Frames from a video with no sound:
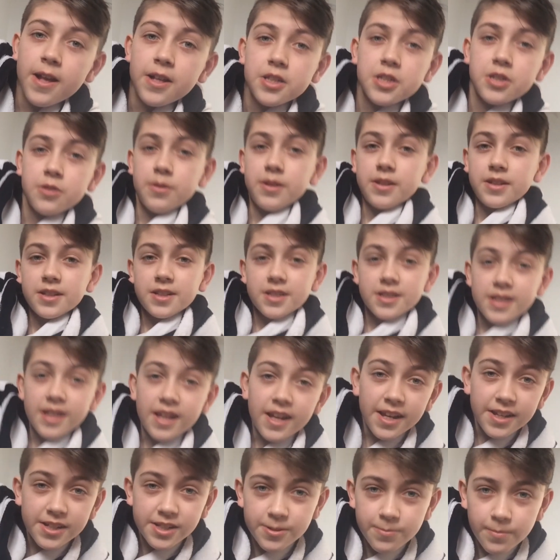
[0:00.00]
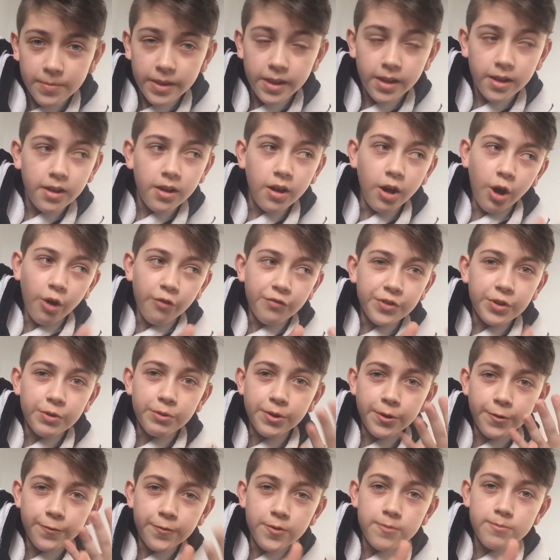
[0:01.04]
So instead of
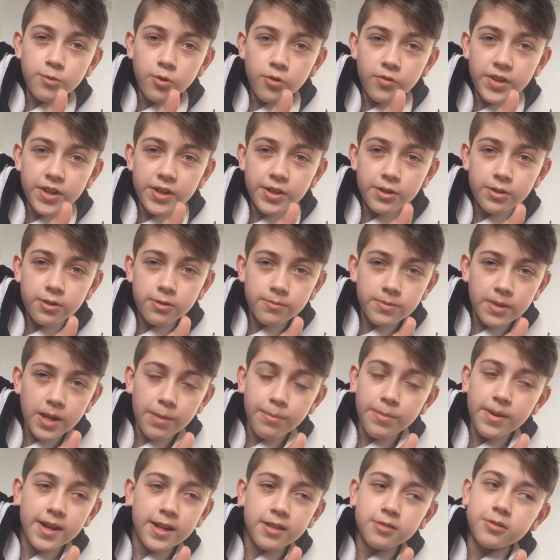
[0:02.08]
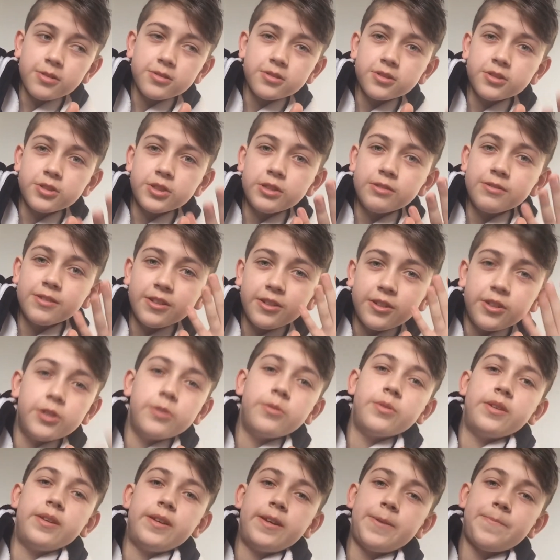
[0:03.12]
doing a football video, I might as well just do a
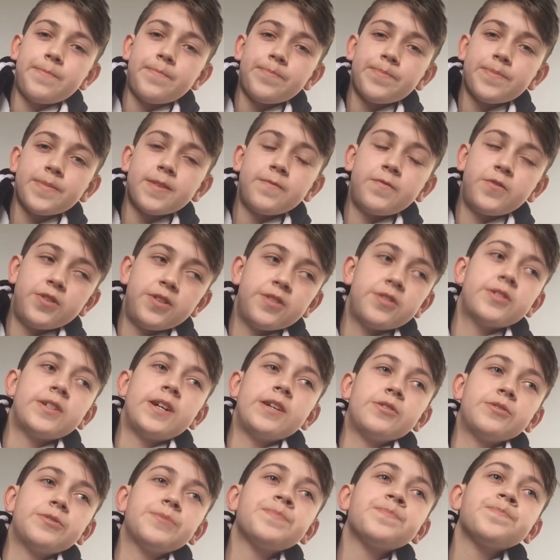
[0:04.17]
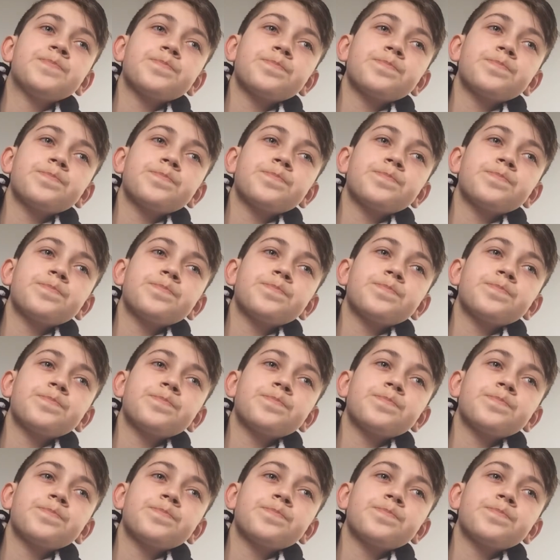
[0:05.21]
Q&A for this channel.